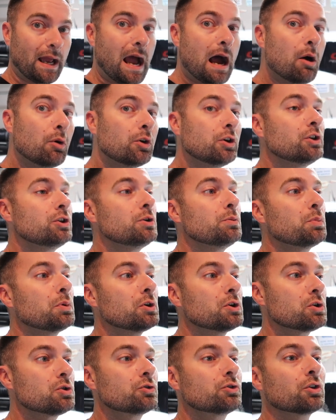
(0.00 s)
How could you
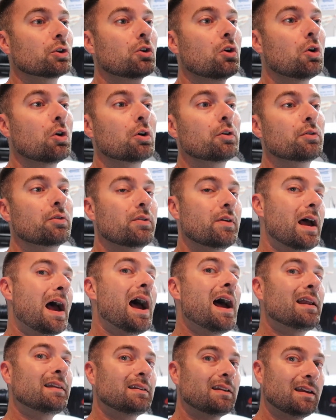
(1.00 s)
produce a car
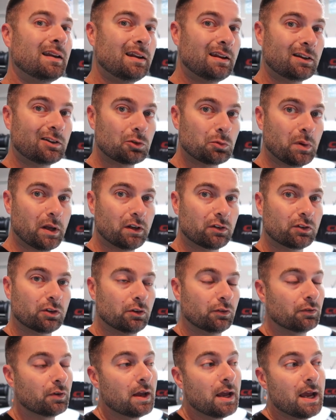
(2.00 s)
that
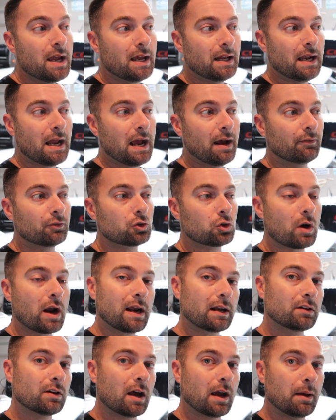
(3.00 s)
inexpensive and have
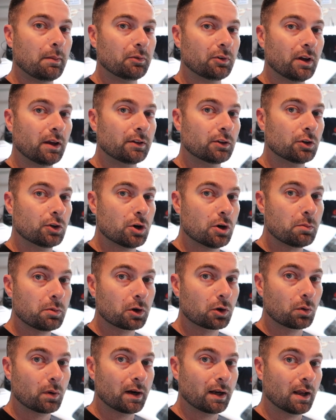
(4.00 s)
track times at the
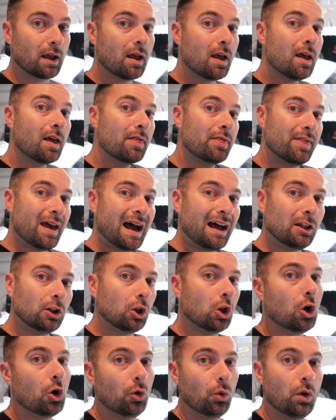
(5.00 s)
Nürburgring that
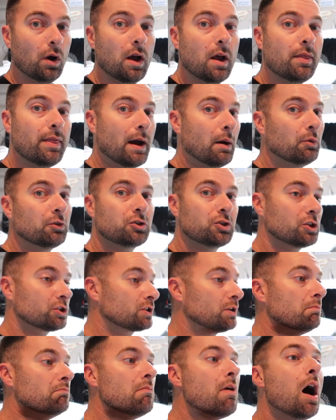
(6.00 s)
low? That was just
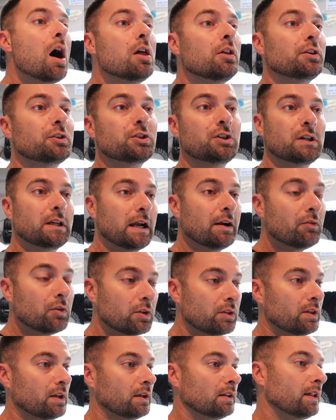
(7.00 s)
demolishing
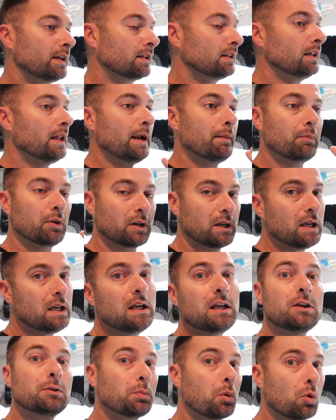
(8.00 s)
everything, like
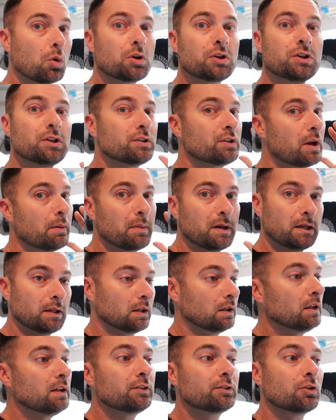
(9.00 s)
Lamborghinis, Porsches. I mean,
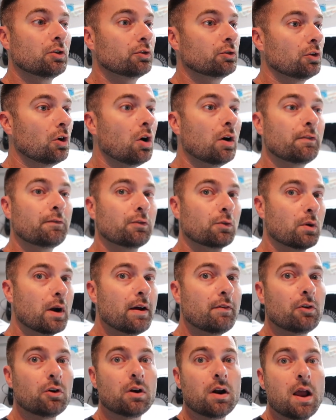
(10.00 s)
the list goes on
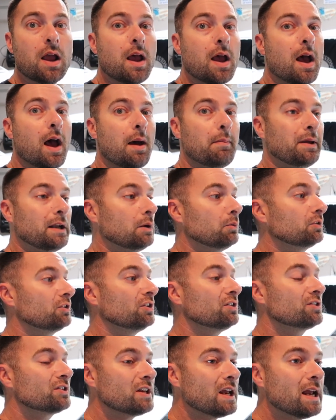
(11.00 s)
forever. I mean, it was
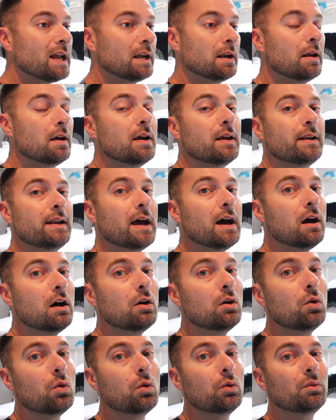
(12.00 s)
insane.
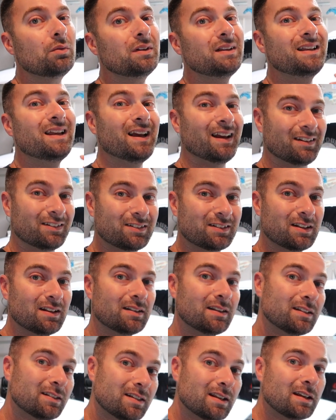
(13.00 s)
Now, yes,
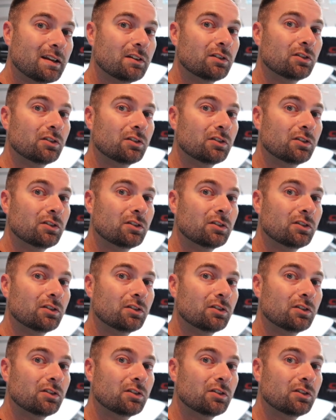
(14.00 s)
this thing